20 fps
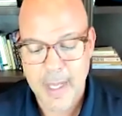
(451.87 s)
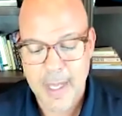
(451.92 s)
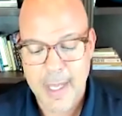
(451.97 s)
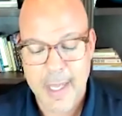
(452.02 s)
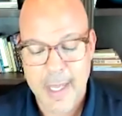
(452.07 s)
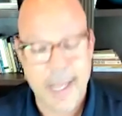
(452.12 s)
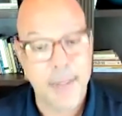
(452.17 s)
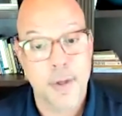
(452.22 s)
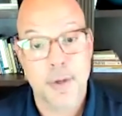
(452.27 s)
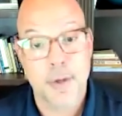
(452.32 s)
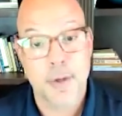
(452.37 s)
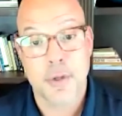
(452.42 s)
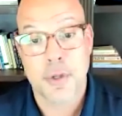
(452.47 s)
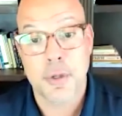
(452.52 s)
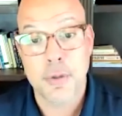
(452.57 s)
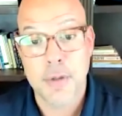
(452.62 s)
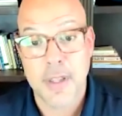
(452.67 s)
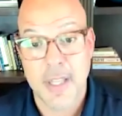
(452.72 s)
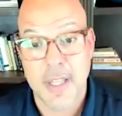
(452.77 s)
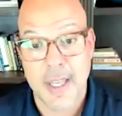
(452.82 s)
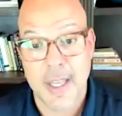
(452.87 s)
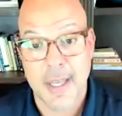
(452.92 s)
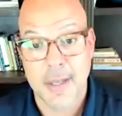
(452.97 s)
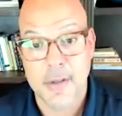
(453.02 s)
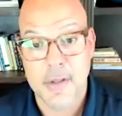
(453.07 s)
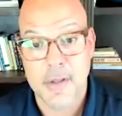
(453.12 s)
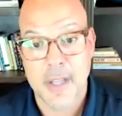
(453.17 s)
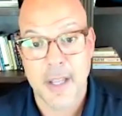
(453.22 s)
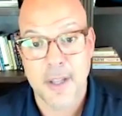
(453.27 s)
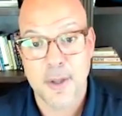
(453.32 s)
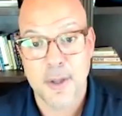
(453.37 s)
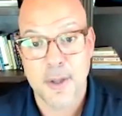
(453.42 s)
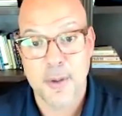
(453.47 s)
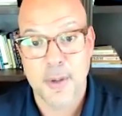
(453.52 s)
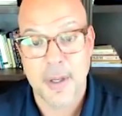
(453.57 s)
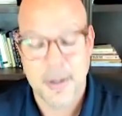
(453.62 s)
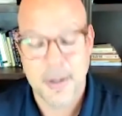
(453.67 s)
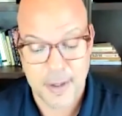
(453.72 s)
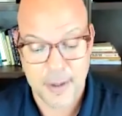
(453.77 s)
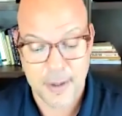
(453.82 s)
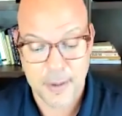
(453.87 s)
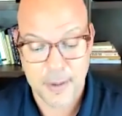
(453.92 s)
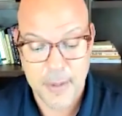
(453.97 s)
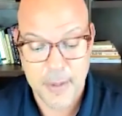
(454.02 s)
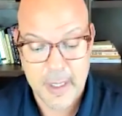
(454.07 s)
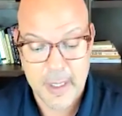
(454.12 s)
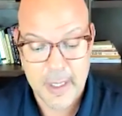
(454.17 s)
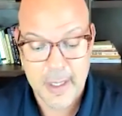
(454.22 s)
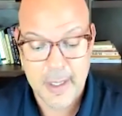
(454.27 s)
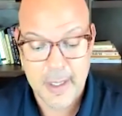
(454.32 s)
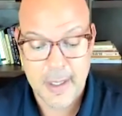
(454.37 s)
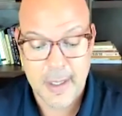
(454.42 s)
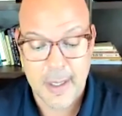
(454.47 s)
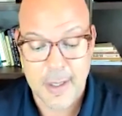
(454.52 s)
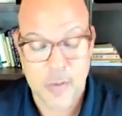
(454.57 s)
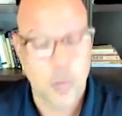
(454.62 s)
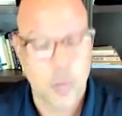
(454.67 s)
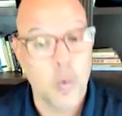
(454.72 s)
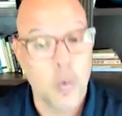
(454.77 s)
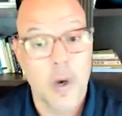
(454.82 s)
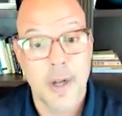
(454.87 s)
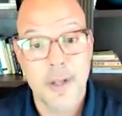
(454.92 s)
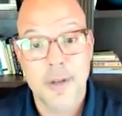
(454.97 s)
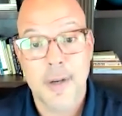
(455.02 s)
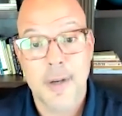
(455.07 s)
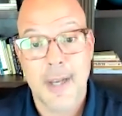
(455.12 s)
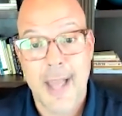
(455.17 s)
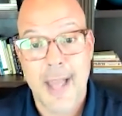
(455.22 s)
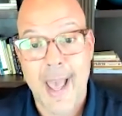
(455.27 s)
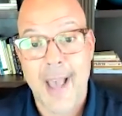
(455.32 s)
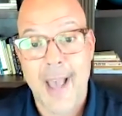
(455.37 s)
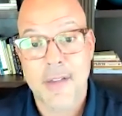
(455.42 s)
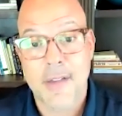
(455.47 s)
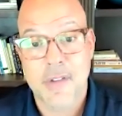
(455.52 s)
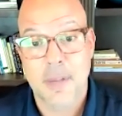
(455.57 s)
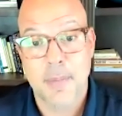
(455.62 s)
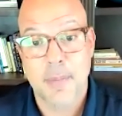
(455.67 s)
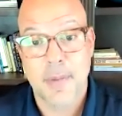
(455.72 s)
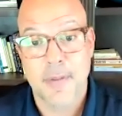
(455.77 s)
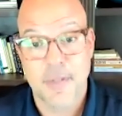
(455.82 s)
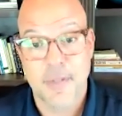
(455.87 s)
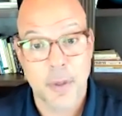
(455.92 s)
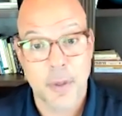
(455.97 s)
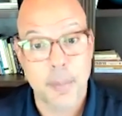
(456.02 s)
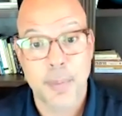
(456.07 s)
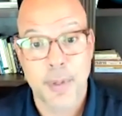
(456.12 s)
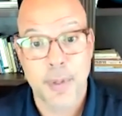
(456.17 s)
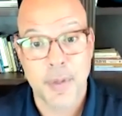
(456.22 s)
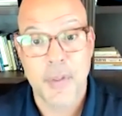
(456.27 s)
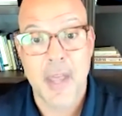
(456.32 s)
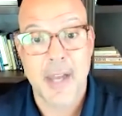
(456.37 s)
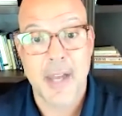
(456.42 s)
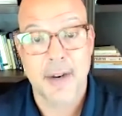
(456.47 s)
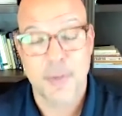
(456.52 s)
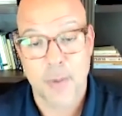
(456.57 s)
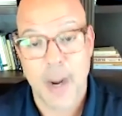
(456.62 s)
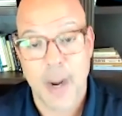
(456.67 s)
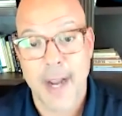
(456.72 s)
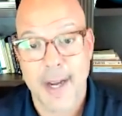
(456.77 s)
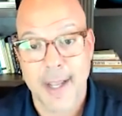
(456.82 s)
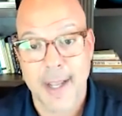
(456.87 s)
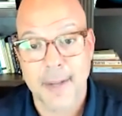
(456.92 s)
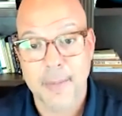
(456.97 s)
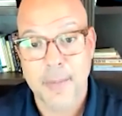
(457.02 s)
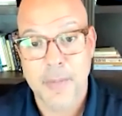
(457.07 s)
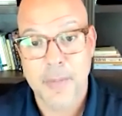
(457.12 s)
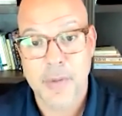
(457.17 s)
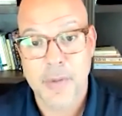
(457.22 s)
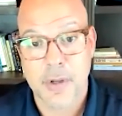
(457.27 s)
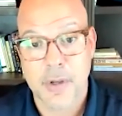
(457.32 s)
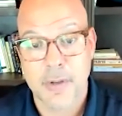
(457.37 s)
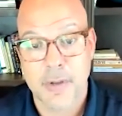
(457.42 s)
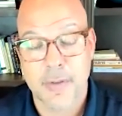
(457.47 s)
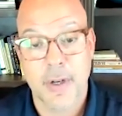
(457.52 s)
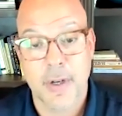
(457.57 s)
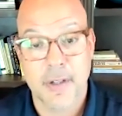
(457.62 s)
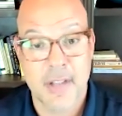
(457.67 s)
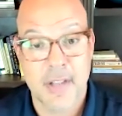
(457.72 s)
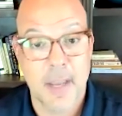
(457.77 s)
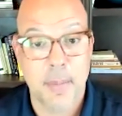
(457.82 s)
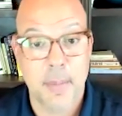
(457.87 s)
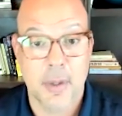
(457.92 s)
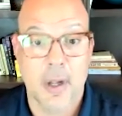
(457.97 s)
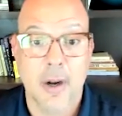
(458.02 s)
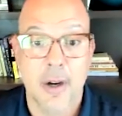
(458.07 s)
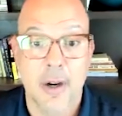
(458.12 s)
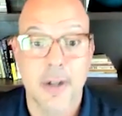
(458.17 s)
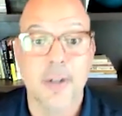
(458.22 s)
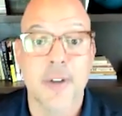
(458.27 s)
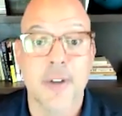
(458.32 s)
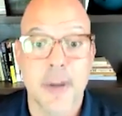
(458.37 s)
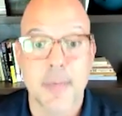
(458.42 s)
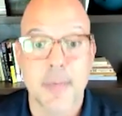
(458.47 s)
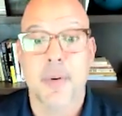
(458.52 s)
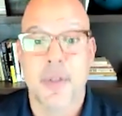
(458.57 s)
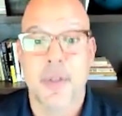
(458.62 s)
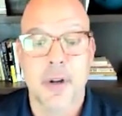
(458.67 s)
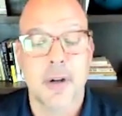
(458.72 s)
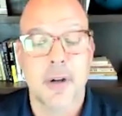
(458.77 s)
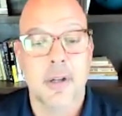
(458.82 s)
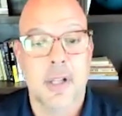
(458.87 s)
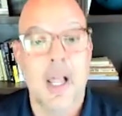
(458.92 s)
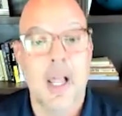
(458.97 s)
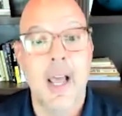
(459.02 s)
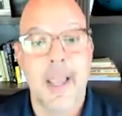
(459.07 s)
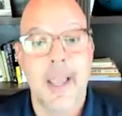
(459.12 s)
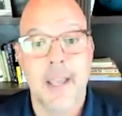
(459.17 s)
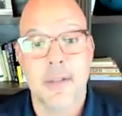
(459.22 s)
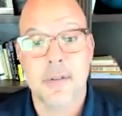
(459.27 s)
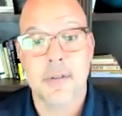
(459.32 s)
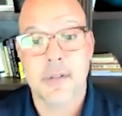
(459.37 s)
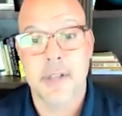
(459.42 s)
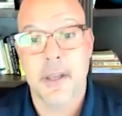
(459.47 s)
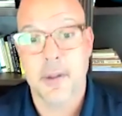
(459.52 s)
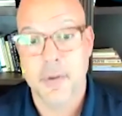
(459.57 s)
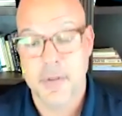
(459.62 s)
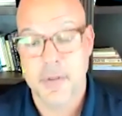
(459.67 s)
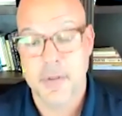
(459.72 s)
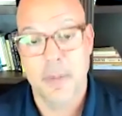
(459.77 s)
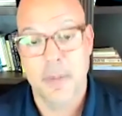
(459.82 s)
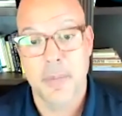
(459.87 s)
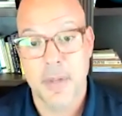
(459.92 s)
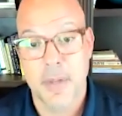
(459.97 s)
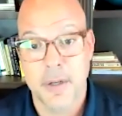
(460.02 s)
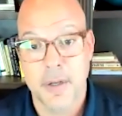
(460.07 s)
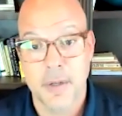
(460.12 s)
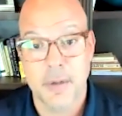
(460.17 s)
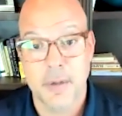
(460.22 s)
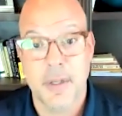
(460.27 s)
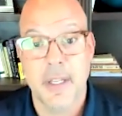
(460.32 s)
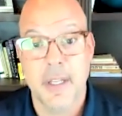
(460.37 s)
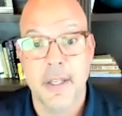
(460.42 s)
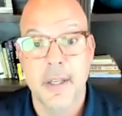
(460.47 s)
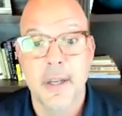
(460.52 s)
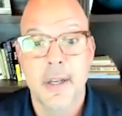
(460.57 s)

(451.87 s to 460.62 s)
And there's 2 things that you can do. Is one, you can ask them if they'll put that in writing. So for example, our agreement with our clients tells them the duty